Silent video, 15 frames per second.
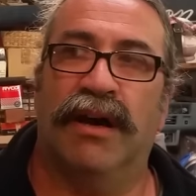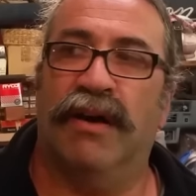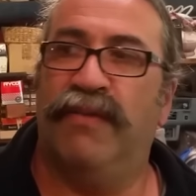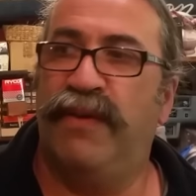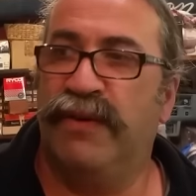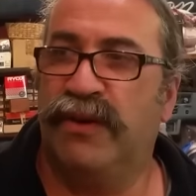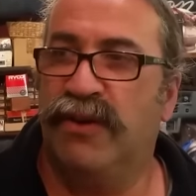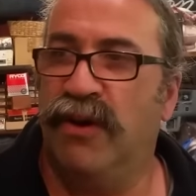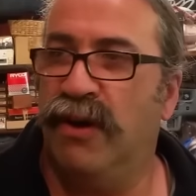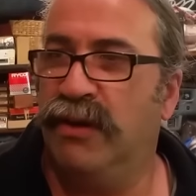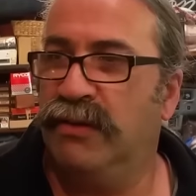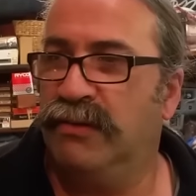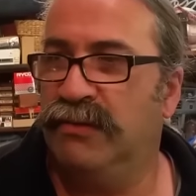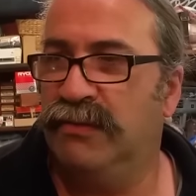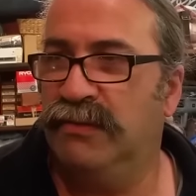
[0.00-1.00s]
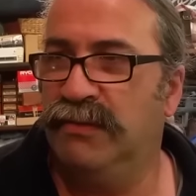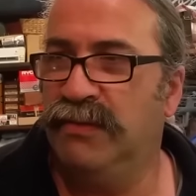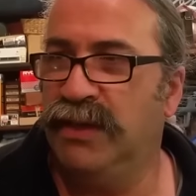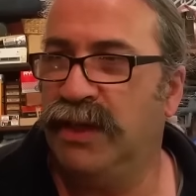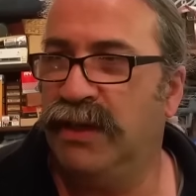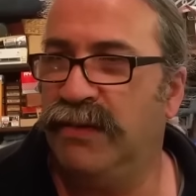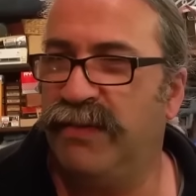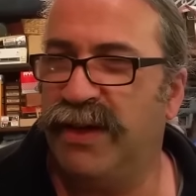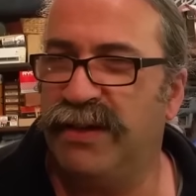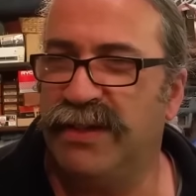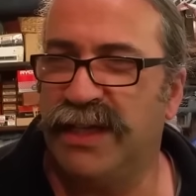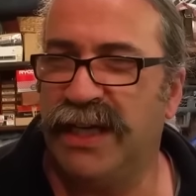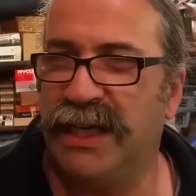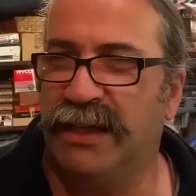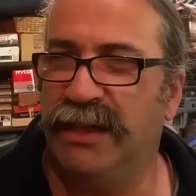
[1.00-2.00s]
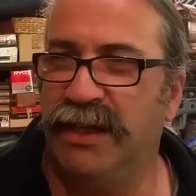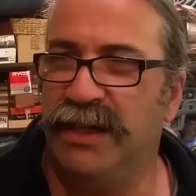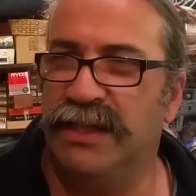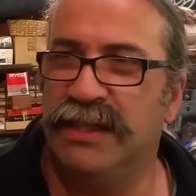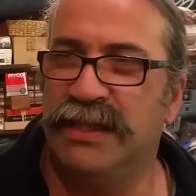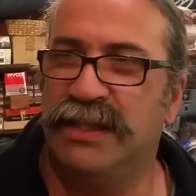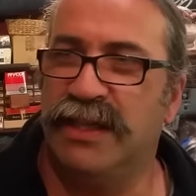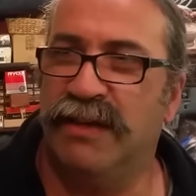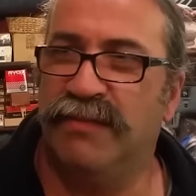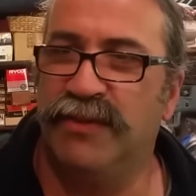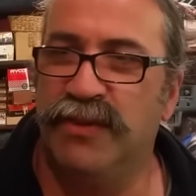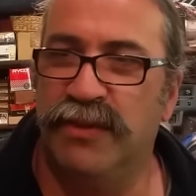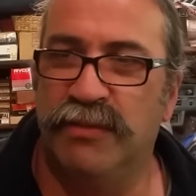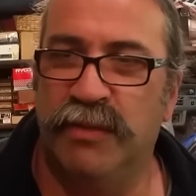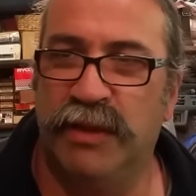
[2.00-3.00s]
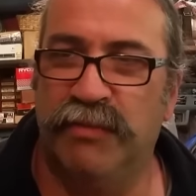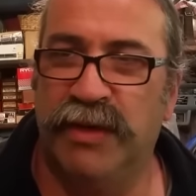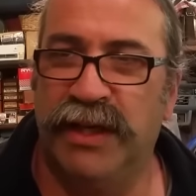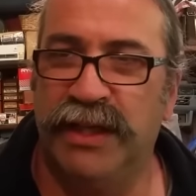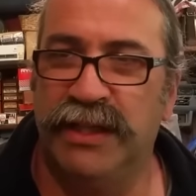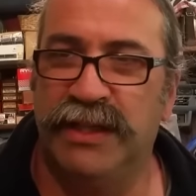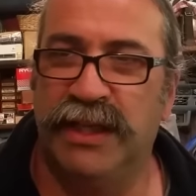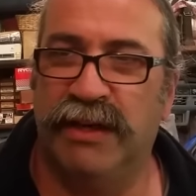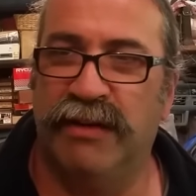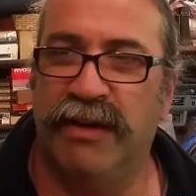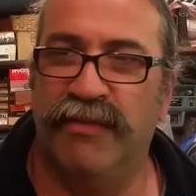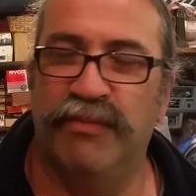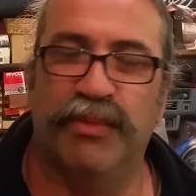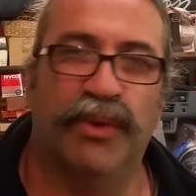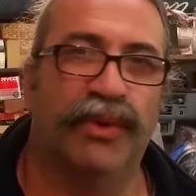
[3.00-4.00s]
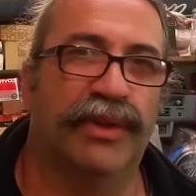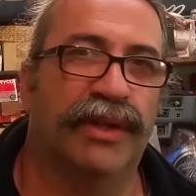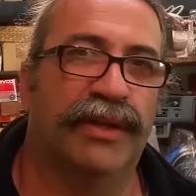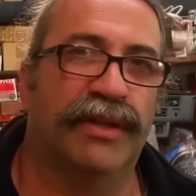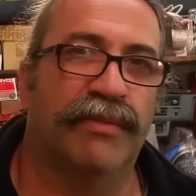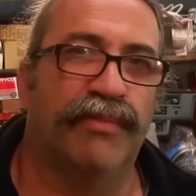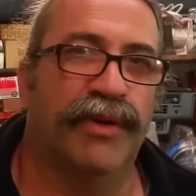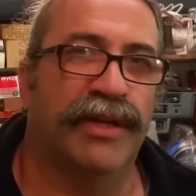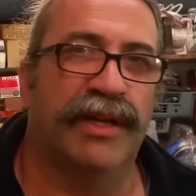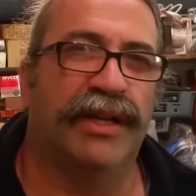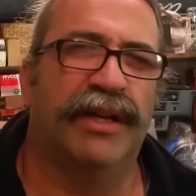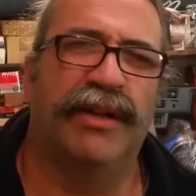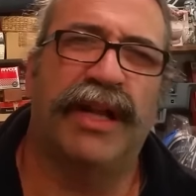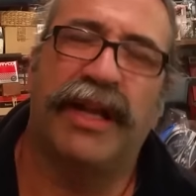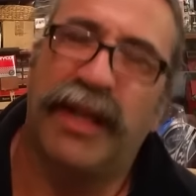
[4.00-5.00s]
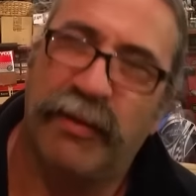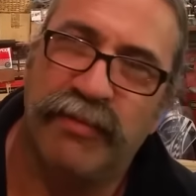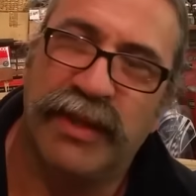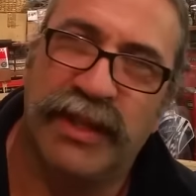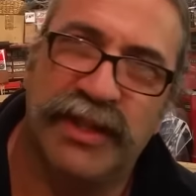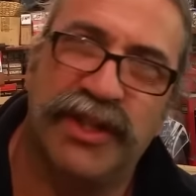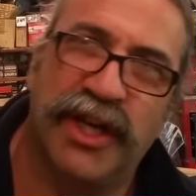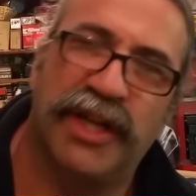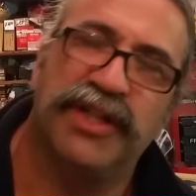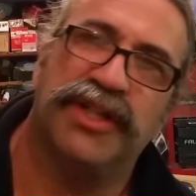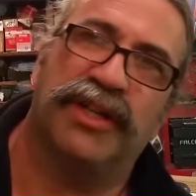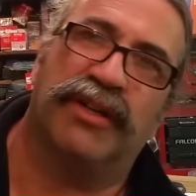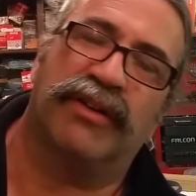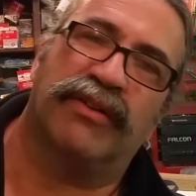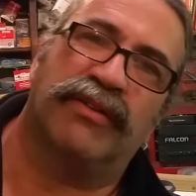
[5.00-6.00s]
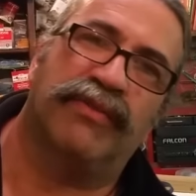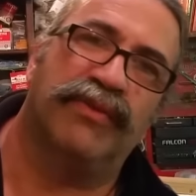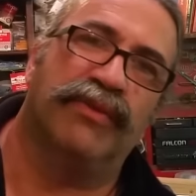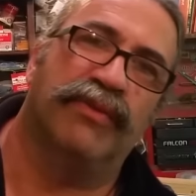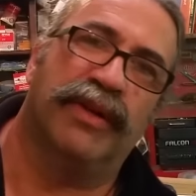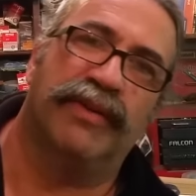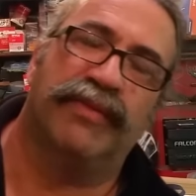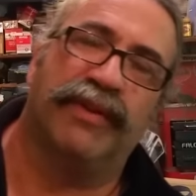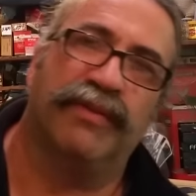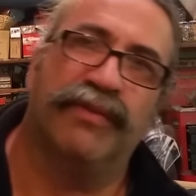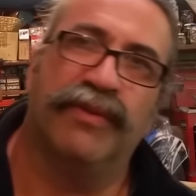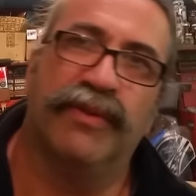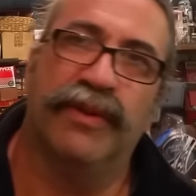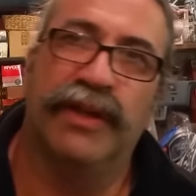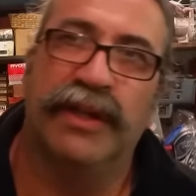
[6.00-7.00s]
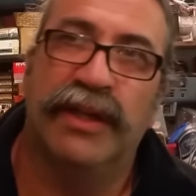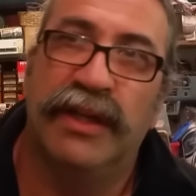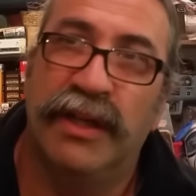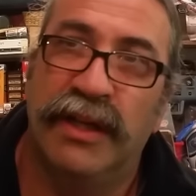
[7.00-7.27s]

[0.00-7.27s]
I've got, you know, those air cleaners and stuff. Took a bit of money, so I haven't bought the compressor. I didn't end up exchanging it. I got a full refund for it.